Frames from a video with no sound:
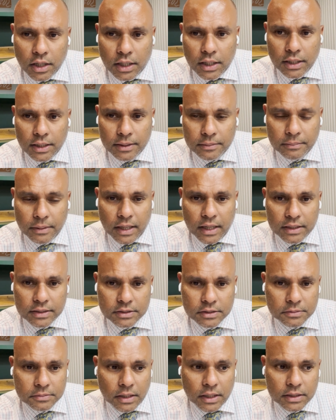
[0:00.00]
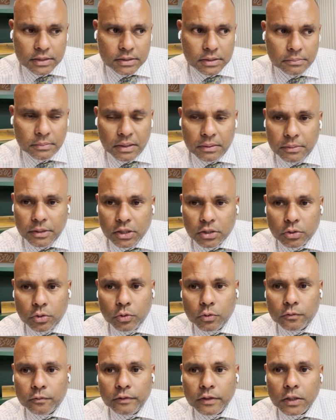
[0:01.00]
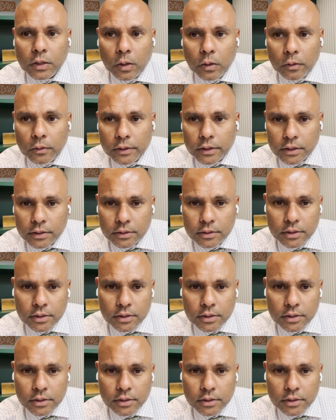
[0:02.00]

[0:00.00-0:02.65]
as maybe a goodwill order.